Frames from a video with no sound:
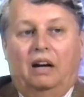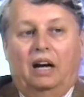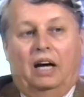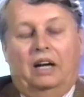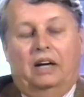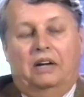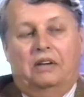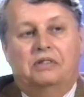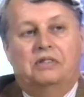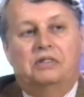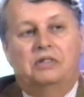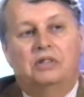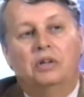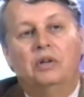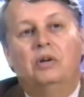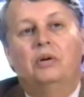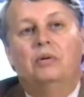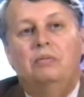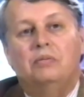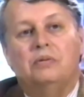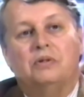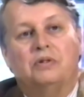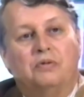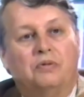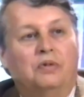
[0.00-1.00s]
and
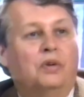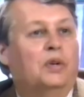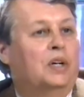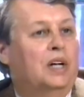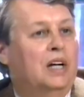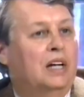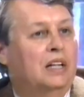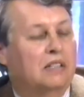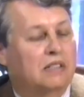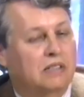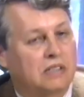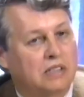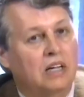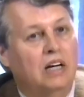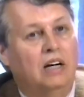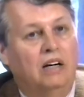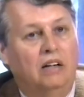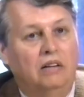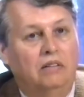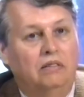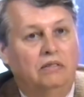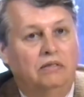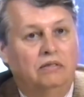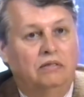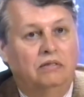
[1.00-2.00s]
assumes for
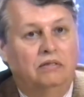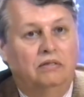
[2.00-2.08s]
itself,